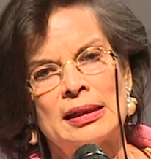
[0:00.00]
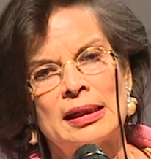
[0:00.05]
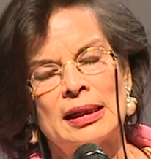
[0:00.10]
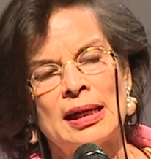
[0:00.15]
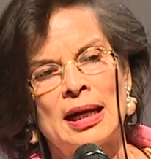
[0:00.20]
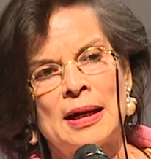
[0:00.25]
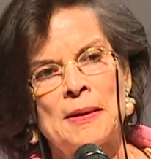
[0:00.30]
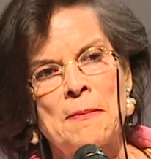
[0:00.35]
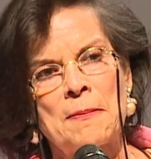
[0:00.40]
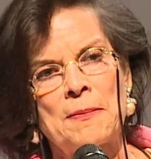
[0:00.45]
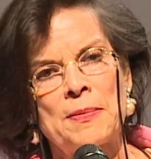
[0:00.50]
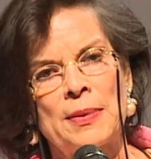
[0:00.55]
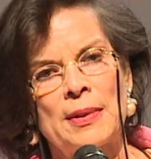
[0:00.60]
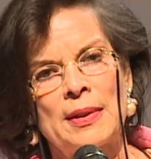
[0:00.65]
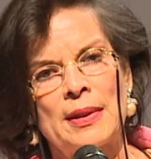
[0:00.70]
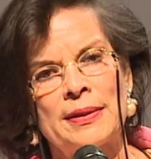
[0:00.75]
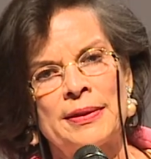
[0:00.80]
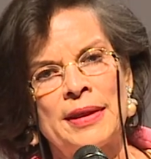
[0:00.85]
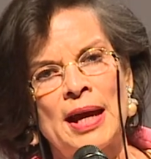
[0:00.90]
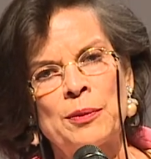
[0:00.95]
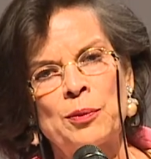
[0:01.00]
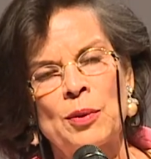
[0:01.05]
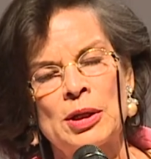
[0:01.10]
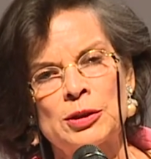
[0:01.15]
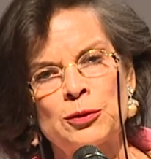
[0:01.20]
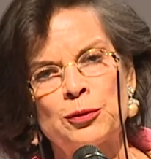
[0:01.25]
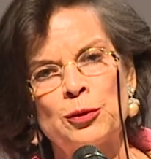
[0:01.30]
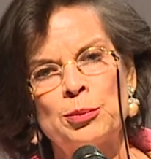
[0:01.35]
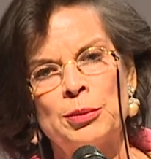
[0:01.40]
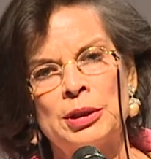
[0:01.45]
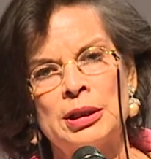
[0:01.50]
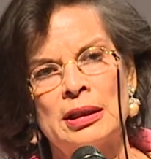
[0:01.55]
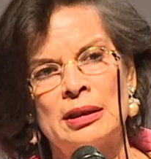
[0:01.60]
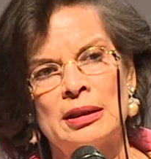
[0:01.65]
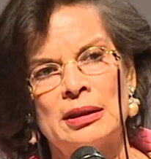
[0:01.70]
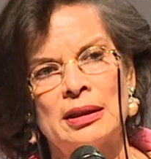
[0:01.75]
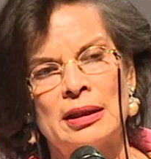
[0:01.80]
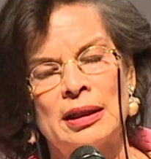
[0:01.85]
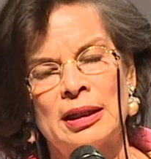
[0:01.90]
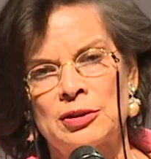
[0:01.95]
that was for
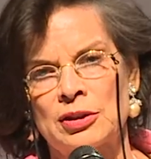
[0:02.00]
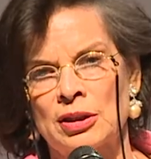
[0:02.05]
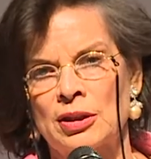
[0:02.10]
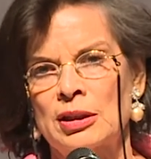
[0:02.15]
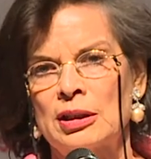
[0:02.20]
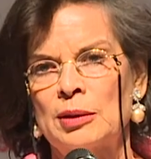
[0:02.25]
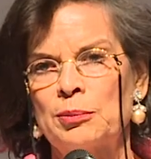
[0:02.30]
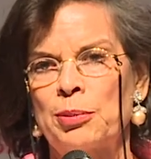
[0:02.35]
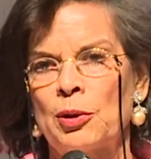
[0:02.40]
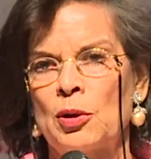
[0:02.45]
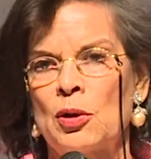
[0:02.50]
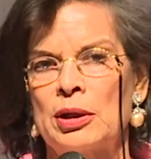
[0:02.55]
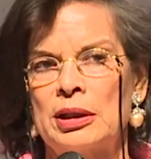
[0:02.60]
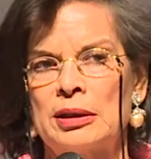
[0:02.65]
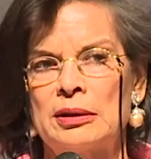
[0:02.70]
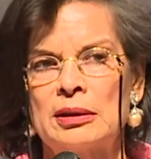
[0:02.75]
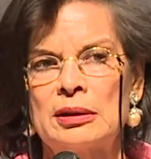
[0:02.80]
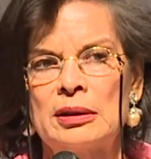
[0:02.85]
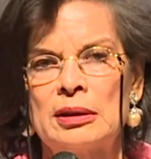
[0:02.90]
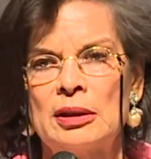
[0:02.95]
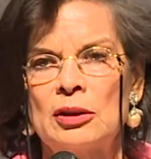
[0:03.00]
me a turning point,